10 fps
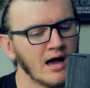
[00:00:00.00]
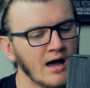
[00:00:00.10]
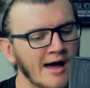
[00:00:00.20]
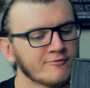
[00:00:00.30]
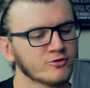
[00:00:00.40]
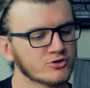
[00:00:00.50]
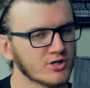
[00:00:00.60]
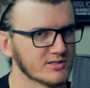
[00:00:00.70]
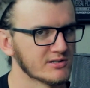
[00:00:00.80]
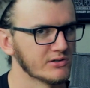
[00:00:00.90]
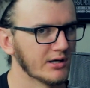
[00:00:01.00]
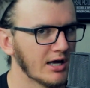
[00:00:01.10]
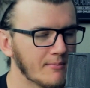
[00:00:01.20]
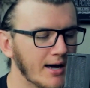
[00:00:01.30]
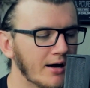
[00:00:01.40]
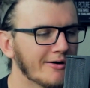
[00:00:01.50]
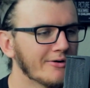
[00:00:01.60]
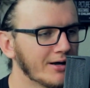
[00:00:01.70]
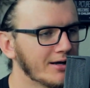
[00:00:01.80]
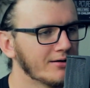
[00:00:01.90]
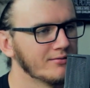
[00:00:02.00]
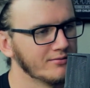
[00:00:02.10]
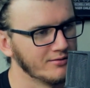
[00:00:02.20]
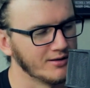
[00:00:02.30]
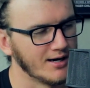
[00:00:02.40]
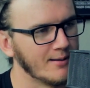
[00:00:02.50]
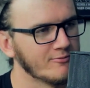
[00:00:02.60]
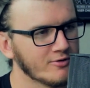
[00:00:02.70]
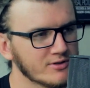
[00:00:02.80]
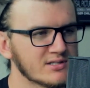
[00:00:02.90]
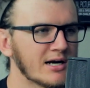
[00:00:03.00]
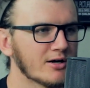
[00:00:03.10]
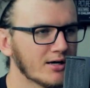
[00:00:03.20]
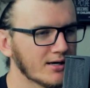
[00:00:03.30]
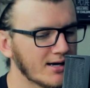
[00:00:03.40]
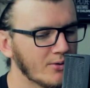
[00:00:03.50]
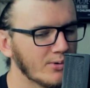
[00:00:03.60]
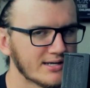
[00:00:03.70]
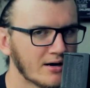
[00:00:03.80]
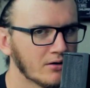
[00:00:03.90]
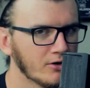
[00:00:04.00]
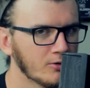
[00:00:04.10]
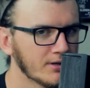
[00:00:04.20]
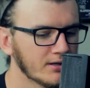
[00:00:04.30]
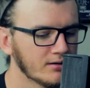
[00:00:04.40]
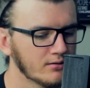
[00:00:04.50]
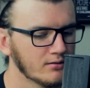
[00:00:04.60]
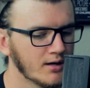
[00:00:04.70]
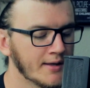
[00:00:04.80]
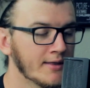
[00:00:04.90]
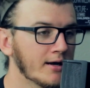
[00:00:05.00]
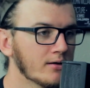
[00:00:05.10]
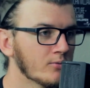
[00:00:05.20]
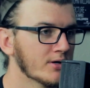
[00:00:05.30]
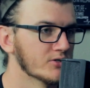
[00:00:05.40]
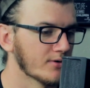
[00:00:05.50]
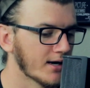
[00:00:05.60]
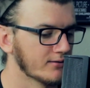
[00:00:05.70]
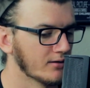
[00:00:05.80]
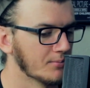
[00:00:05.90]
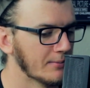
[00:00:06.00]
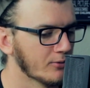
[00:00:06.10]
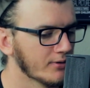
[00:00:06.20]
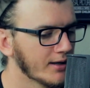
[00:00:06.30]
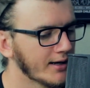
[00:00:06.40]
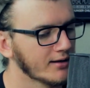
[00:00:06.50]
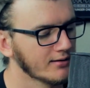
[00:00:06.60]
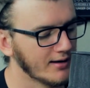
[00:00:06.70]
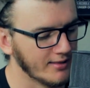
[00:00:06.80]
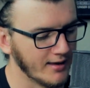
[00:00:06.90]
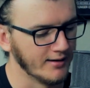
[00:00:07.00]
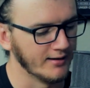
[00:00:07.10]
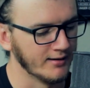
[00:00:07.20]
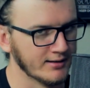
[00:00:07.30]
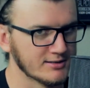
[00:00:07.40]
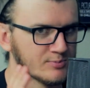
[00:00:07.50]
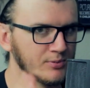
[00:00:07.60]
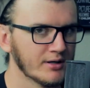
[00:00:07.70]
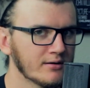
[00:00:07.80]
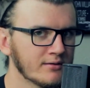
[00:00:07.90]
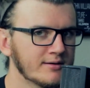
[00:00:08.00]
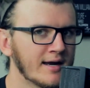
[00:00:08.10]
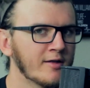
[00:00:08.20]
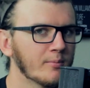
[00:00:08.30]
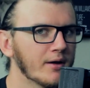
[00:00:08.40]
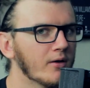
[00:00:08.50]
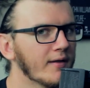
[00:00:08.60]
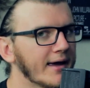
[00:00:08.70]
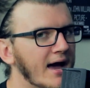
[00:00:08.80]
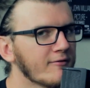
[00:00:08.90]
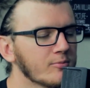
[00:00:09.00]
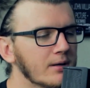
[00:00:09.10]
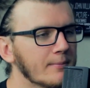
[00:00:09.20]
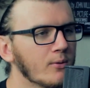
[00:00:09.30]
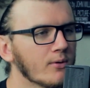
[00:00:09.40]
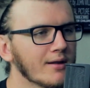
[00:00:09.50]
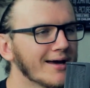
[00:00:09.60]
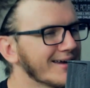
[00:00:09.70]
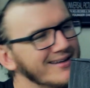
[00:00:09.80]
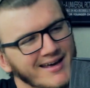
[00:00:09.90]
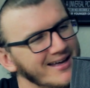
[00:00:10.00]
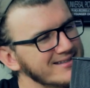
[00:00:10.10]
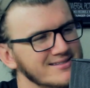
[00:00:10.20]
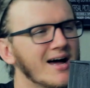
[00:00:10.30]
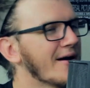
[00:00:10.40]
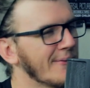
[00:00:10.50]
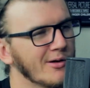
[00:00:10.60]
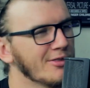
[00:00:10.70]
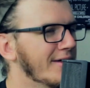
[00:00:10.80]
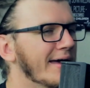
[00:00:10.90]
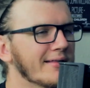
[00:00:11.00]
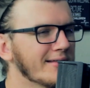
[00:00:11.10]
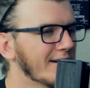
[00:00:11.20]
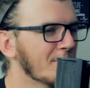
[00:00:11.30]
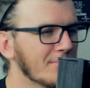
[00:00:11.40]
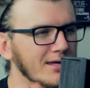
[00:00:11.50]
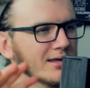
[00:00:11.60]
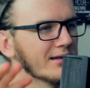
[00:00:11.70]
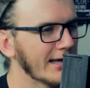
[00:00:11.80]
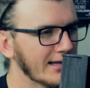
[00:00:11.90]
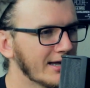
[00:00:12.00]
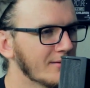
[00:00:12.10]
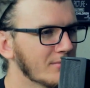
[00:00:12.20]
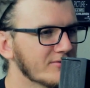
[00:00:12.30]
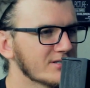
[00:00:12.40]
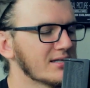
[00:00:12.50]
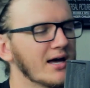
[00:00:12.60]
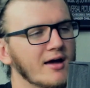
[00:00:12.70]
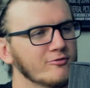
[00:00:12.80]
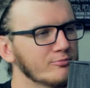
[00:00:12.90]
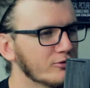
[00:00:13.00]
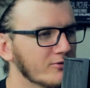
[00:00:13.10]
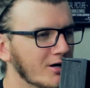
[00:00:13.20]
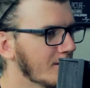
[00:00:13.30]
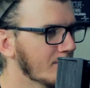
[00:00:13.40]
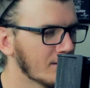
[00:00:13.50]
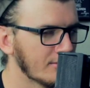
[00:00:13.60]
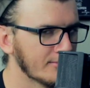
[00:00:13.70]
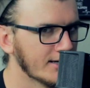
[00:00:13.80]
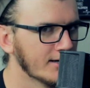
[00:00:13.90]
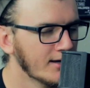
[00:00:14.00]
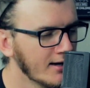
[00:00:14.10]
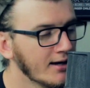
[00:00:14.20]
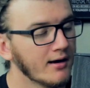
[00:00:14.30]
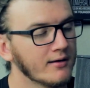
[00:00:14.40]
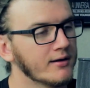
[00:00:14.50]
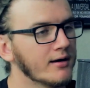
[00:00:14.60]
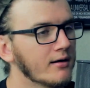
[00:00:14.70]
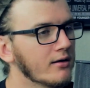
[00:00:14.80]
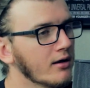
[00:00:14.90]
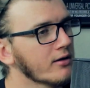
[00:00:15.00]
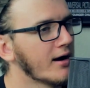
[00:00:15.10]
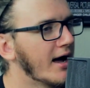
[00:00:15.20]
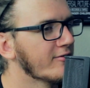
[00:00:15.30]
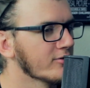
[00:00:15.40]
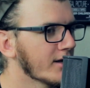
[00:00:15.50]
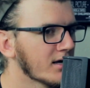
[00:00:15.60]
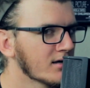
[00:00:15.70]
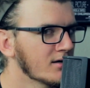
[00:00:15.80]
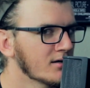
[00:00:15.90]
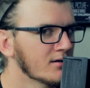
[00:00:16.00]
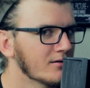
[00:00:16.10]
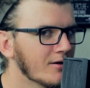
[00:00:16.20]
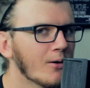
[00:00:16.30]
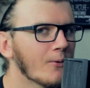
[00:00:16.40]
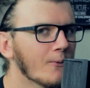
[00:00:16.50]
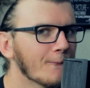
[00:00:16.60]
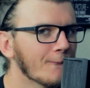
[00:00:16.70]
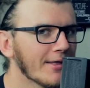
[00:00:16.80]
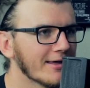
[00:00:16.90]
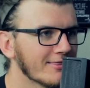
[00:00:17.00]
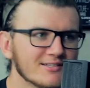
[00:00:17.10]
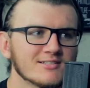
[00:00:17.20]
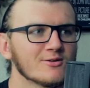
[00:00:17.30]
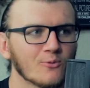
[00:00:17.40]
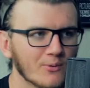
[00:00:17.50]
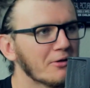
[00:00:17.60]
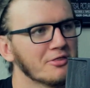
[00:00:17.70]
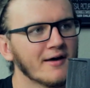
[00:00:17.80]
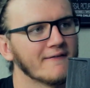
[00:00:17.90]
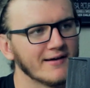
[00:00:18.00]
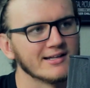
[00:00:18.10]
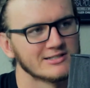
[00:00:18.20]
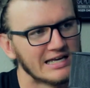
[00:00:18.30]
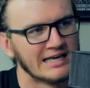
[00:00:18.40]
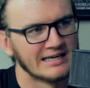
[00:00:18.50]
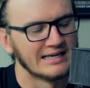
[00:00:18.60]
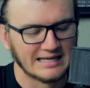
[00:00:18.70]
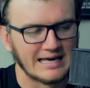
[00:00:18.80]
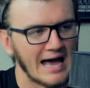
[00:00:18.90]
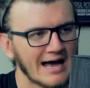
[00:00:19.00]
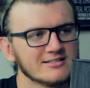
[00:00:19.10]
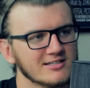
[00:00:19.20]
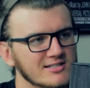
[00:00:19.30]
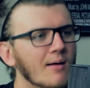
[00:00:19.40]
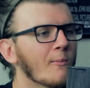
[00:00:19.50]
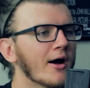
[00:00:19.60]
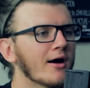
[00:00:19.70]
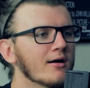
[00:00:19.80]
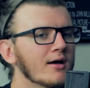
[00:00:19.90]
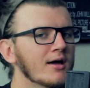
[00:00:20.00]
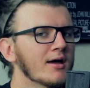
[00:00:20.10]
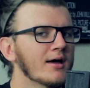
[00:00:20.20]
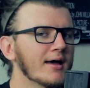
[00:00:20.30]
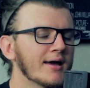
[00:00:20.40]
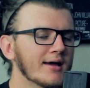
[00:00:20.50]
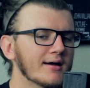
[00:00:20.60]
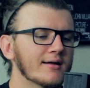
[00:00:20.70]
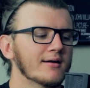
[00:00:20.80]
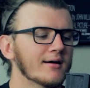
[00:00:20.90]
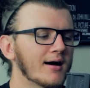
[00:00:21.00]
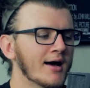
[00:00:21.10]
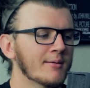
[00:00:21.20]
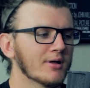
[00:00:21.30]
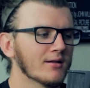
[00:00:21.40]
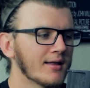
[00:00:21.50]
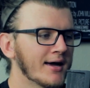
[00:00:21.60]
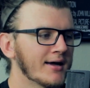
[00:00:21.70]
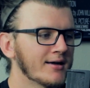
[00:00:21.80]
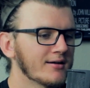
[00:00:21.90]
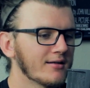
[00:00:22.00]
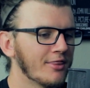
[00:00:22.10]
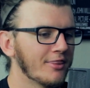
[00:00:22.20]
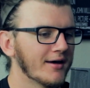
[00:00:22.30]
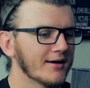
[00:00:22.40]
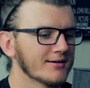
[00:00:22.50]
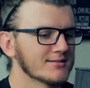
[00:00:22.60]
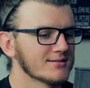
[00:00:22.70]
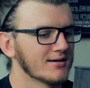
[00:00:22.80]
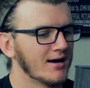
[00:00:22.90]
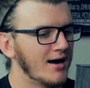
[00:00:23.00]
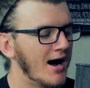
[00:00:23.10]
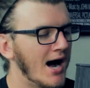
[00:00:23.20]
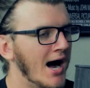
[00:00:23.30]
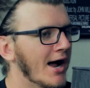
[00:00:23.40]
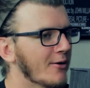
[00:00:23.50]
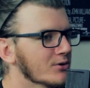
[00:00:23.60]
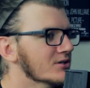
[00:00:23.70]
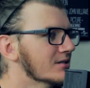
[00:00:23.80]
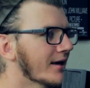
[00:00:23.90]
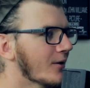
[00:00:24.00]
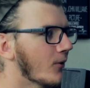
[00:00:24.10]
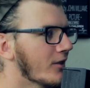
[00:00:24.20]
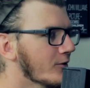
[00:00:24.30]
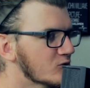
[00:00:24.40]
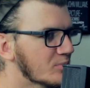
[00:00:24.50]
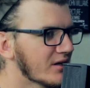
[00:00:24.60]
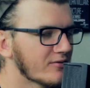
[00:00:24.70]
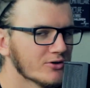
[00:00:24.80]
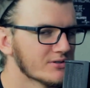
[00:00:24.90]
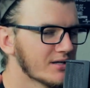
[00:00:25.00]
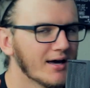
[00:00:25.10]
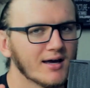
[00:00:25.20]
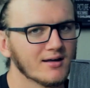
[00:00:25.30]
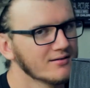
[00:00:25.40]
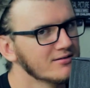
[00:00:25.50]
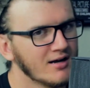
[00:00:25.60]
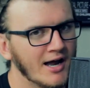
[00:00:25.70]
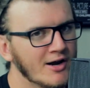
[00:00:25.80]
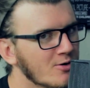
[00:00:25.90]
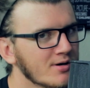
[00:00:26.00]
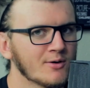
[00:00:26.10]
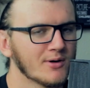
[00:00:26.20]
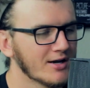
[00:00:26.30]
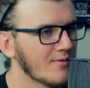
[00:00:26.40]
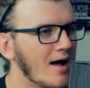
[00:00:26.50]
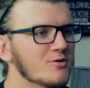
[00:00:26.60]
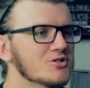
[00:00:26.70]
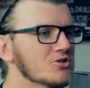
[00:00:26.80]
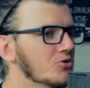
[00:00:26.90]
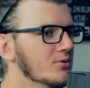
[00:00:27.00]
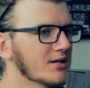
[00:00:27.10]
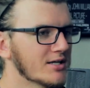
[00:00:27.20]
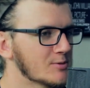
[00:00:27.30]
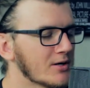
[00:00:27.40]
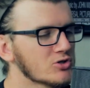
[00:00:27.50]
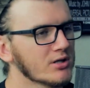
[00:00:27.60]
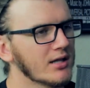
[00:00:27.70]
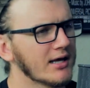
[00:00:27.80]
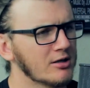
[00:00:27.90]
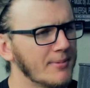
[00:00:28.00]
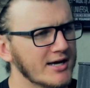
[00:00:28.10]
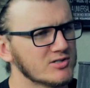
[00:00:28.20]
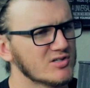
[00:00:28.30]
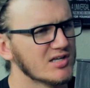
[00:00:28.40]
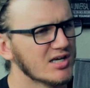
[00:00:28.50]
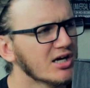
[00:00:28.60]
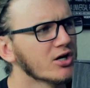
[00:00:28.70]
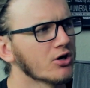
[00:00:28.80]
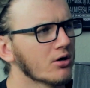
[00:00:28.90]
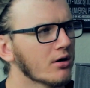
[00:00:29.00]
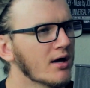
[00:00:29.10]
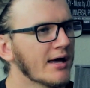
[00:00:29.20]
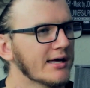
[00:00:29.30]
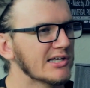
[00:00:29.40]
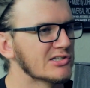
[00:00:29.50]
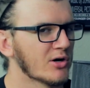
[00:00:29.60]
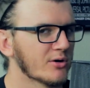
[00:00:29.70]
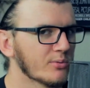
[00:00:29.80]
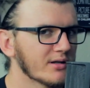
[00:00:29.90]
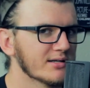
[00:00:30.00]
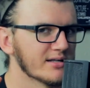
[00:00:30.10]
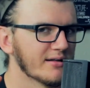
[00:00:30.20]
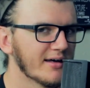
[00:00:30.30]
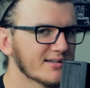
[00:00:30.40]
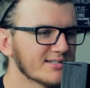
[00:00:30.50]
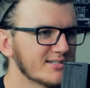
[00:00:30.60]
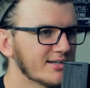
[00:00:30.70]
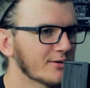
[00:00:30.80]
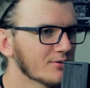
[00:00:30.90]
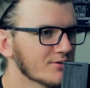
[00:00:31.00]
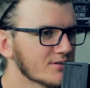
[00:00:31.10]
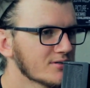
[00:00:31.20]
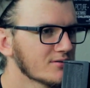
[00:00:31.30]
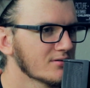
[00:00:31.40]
after Justice League came out and the hype for the Snyder Cut kind of went down a little bit, and then it resurrected, people were like, it split down the middle. Half the people were like, it's not a real thing. Let him be. Let him live his life. Move on. Blah blah blah. And then the other half are like, no, this is a real thing. He has it somewhere. And I'm glad that I was one of those believers. I know he'll get around to it, especially in the past year. He started releasing stills.